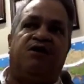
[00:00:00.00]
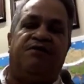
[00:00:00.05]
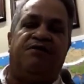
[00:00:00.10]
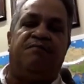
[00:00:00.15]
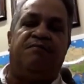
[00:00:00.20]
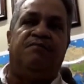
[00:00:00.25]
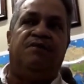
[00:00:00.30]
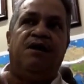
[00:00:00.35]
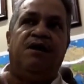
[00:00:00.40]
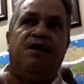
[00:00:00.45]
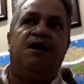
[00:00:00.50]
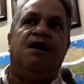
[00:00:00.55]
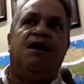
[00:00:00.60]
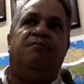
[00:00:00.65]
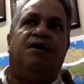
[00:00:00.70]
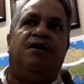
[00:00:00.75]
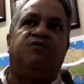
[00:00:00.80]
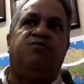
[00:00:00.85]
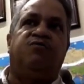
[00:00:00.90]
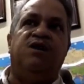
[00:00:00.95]
him,
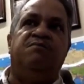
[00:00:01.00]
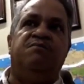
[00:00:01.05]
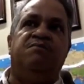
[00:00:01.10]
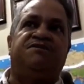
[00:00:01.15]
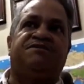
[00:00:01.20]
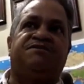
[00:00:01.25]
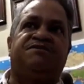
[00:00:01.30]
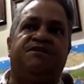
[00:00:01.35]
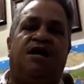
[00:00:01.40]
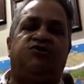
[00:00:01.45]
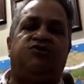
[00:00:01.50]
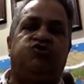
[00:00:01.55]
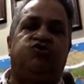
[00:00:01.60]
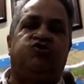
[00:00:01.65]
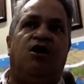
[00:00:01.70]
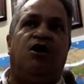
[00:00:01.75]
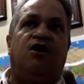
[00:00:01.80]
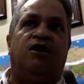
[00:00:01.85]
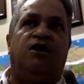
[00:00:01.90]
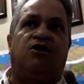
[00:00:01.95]
but we must not
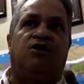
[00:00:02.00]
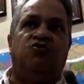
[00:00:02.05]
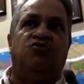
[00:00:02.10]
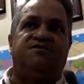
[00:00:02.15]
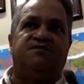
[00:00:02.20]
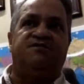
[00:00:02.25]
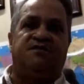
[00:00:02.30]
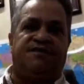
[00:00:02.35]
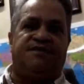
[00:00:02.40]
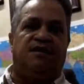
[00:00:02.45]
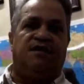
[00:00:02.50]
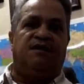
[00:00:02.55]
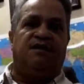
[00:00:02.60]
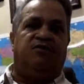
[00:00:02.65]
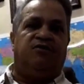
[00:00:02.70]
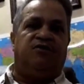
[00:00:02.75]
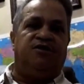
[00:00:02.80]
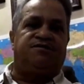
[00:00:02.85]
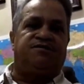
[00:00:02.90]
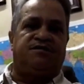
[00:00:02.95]
draw conclusions until the
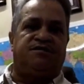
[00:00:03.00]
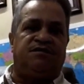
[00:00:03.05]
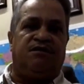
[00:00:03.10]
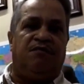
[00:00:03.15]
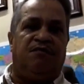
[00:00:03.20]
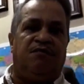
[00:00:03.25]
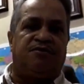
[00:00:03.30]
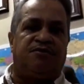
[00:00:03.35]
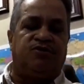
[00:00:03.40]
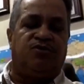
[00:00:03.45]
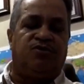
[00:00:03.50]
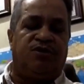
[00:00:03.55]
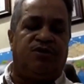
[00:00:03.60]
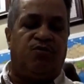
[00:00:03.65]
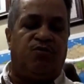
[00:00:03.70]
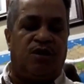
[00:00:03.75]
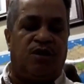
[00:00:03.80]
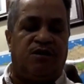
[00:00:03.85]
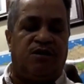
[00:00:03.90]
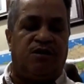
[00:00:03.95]
police are able to do their
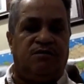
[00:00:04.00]
work.